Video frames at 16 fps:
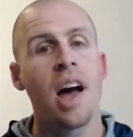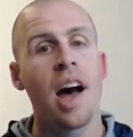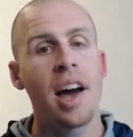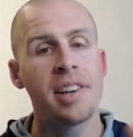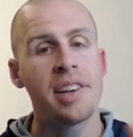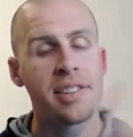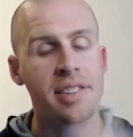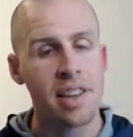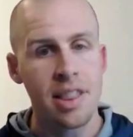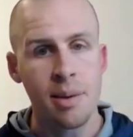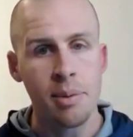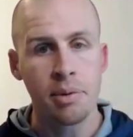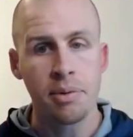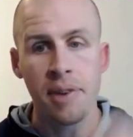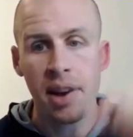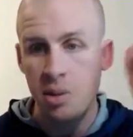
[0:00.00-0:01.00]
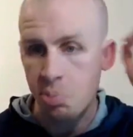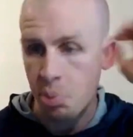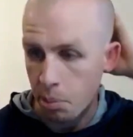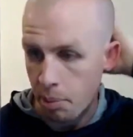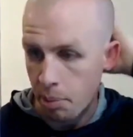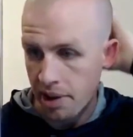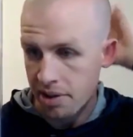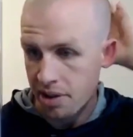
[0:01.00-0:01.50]
I sent them a Facebook
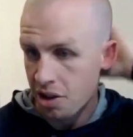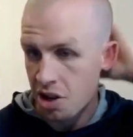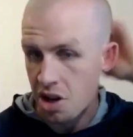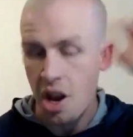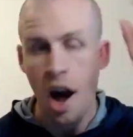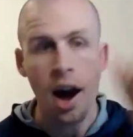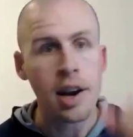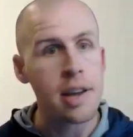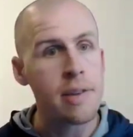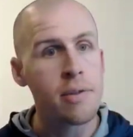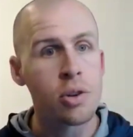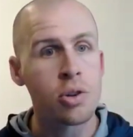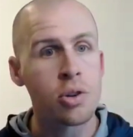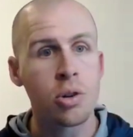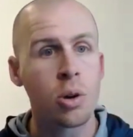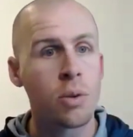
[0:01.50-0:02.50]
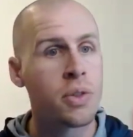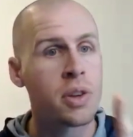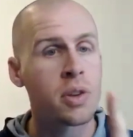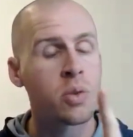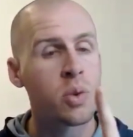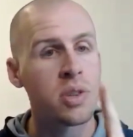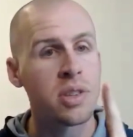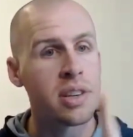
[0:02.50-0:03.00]
message, not even sure if
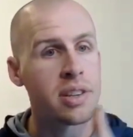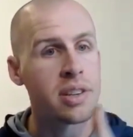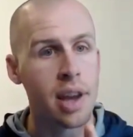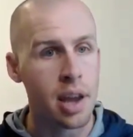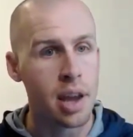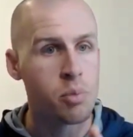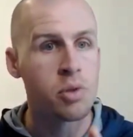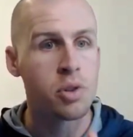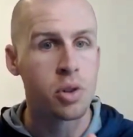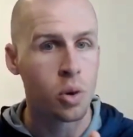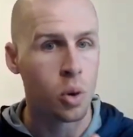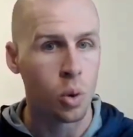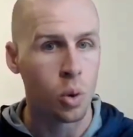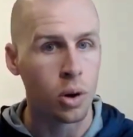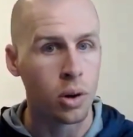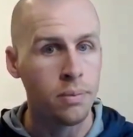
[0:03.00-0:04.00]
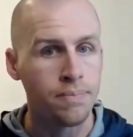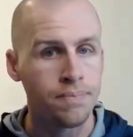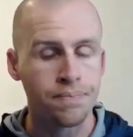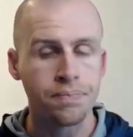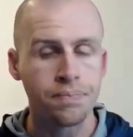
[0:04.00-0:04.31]
this was the same store.